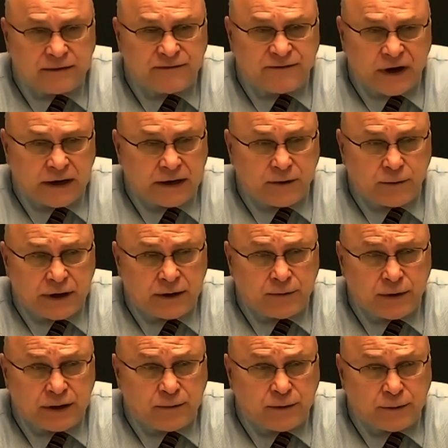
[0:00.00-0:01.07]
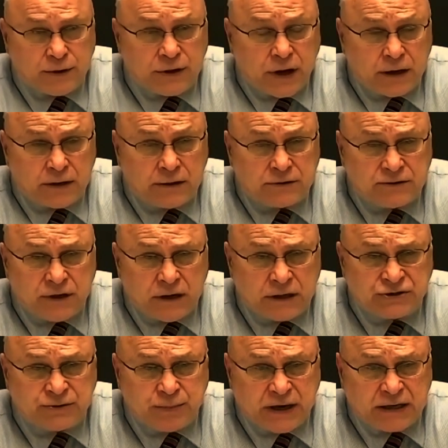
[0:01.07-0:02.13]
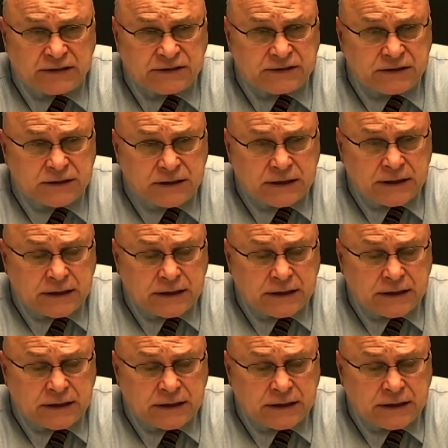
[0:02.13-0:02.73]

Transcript: finding a way to win when we're not at, at your best.